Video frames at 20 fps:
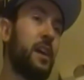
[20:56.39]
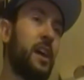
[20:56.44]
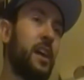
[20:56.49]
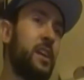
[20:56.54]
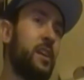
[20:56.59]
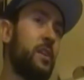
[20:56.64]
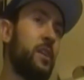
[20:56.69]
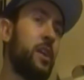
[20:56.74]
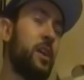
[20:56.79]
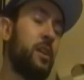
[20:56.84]

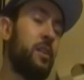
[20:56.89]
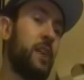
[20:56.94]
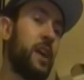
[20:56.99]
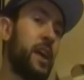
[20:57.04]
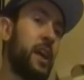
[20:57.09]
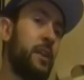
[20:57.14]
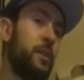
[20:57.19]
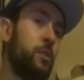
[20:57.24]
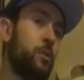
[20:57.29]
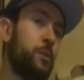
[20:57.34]
I don't know,
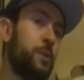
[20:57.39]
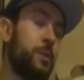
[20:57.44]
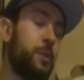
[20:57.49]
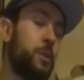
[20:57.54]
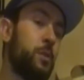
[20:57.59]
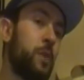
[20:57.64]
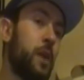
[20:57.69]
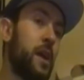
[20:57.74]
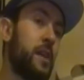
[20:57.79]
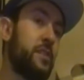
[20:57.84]
like, I don't
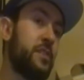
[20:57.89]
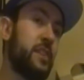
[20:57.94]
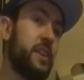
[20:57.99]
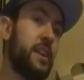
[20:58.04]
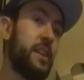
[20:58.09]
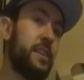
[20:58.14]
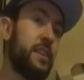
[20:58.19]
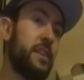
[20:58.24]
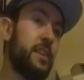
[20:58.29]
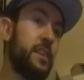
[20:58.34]
really watch
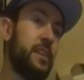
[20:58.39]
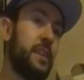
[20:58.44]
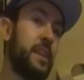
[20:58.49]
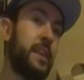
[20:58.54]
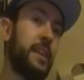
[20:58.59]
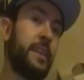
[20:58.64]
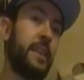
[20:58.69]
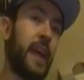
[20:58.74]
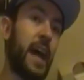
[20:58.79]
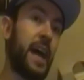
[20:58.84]
Ethan
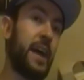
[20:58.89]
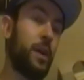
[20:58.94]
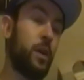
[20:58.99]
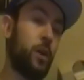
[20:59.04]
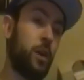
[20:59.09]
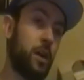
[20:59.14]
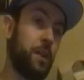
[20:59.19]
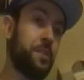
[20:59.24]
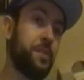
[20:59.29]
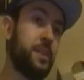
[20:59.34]
that
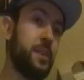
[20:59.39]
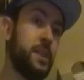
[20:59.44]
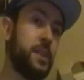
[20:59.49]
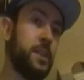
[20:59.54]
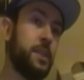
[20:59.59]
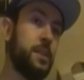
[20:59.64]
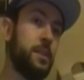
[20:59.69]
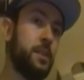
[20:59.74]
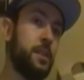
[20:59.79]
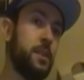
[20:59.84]

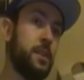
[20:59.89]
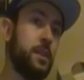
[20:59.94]
often.